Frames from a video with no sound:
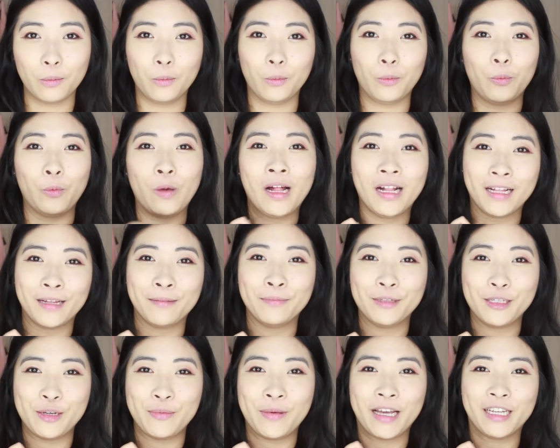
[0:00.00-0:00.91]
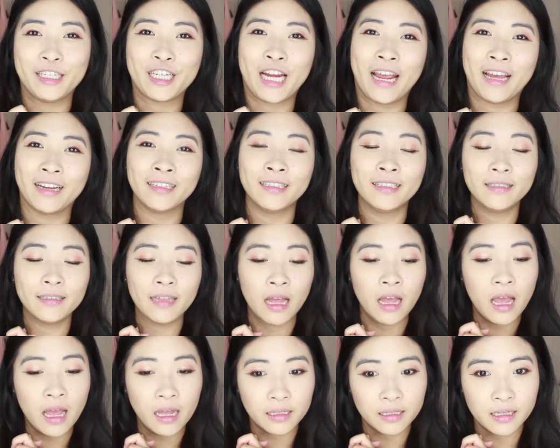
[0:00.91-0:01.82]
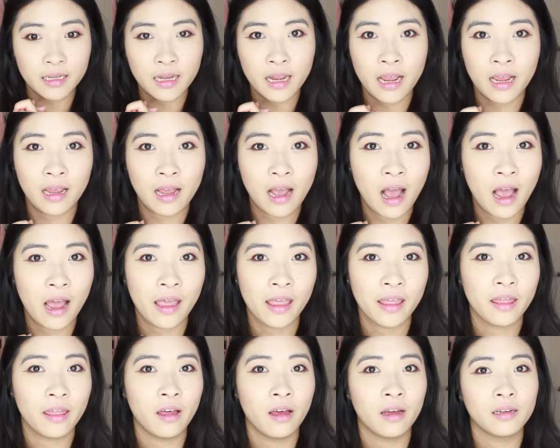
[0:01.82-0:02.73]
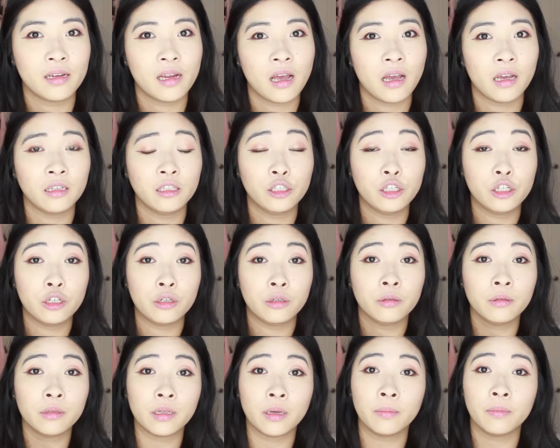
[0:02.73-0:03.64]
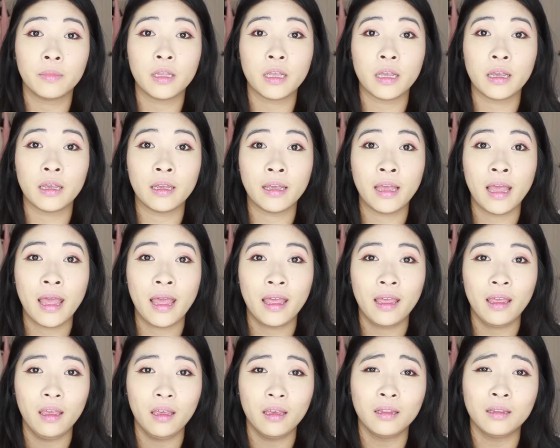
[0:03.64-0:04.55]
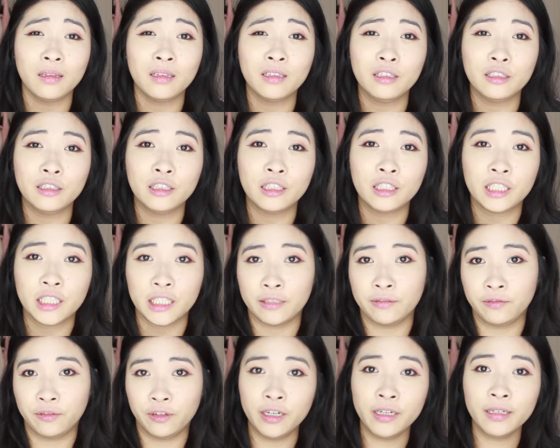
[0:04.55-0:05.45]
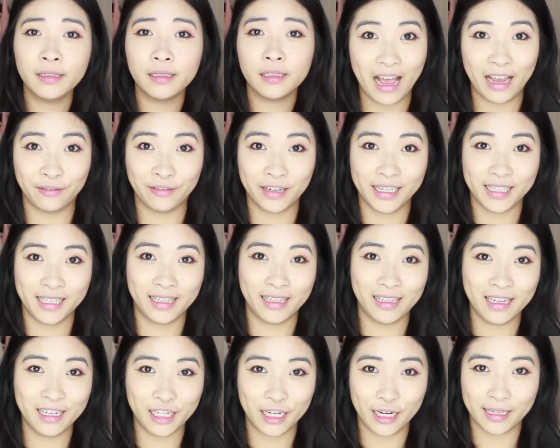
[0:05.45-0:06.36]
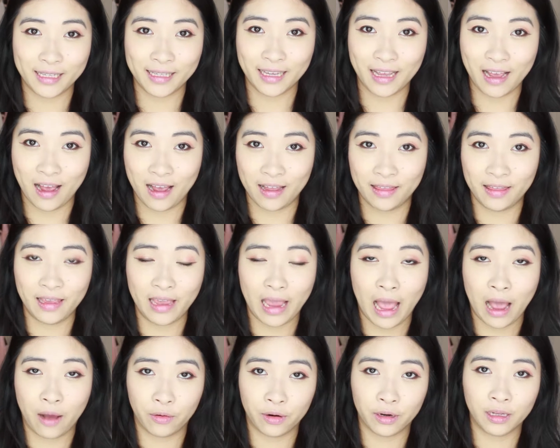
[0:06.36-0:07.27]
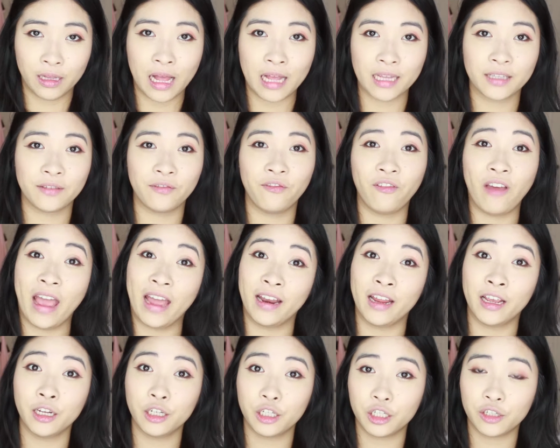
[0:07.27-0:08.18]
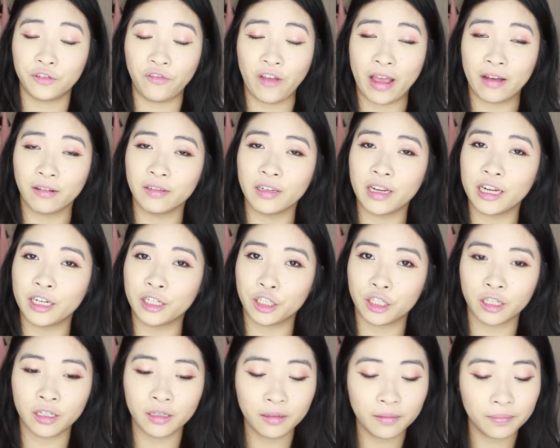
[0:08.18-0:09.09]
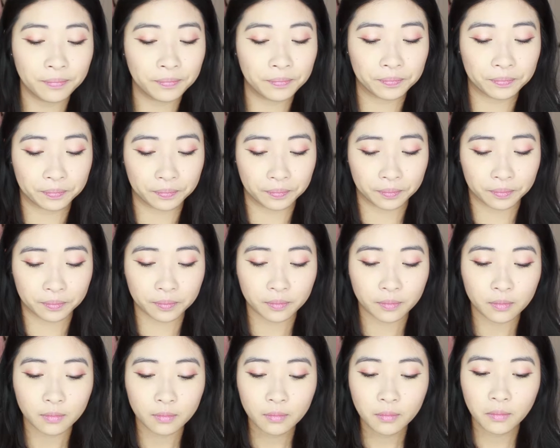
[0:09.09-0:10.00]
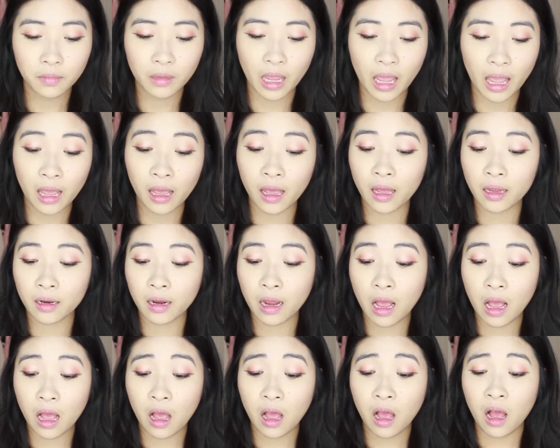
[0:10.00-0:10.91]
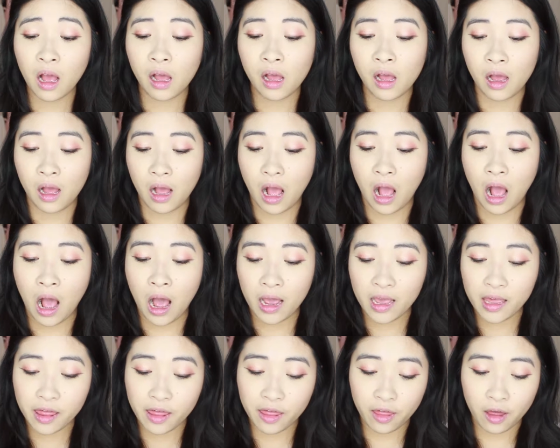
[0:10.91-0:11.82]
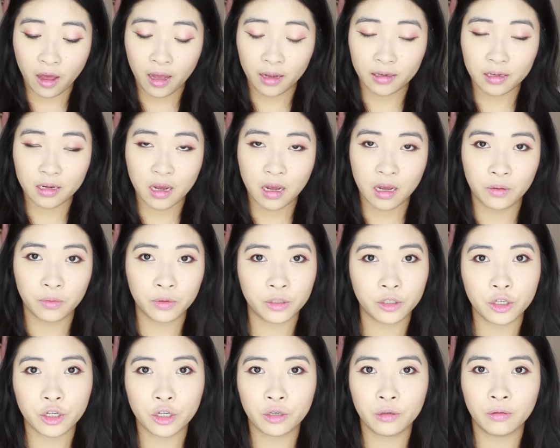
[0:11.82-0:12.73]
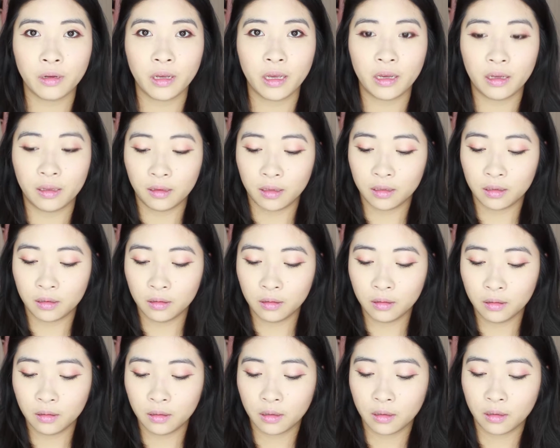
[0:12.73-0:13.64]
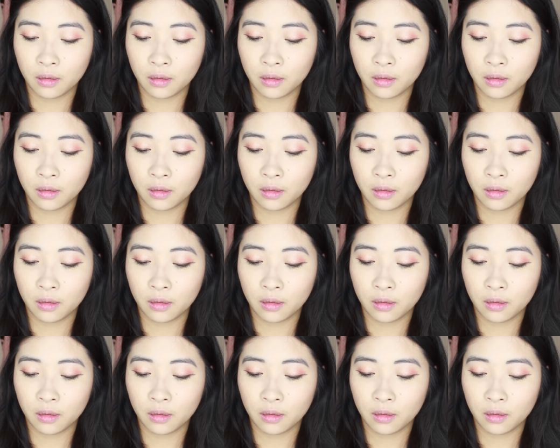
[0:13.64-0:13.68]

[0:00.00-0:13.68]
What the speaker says: Welcome to my channel. Today I thought I'd do something a little different. I recently just got the Hourglass Vanish foundation and I thought I would do a little